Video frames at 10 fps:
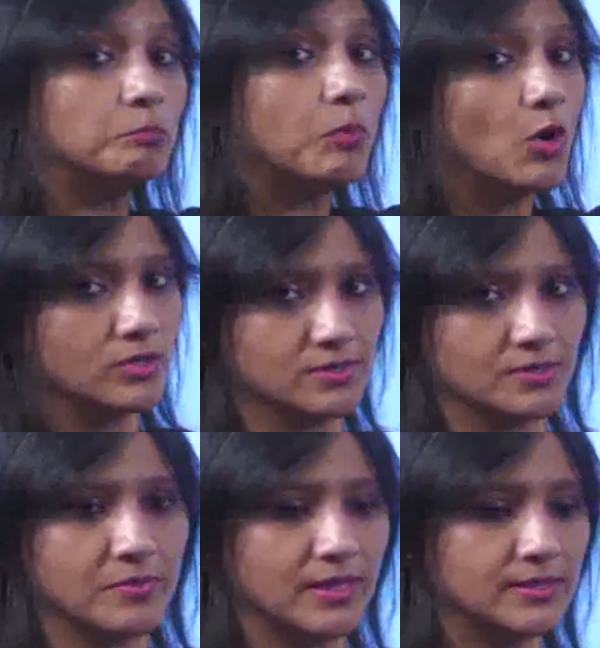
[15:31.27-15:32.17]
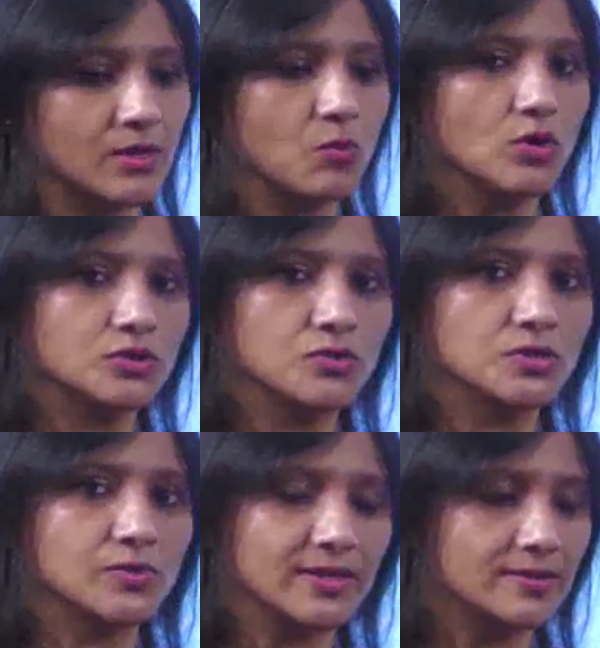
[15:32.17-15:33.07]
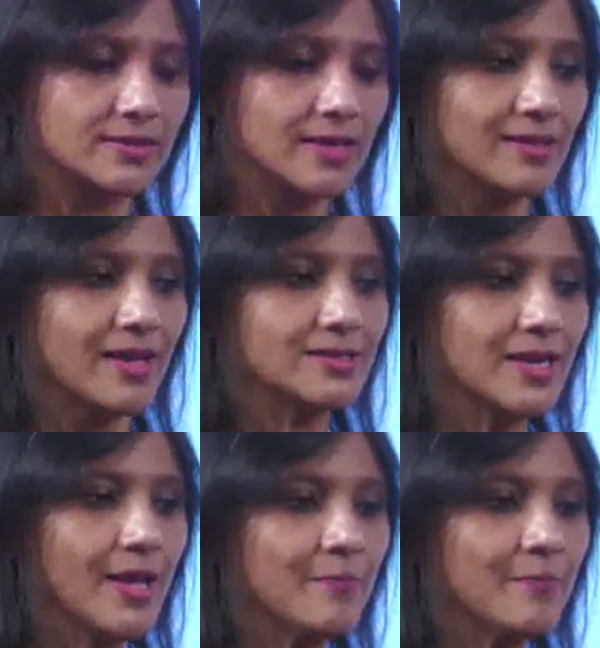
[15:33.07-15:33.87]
pause because I want you all to understand that.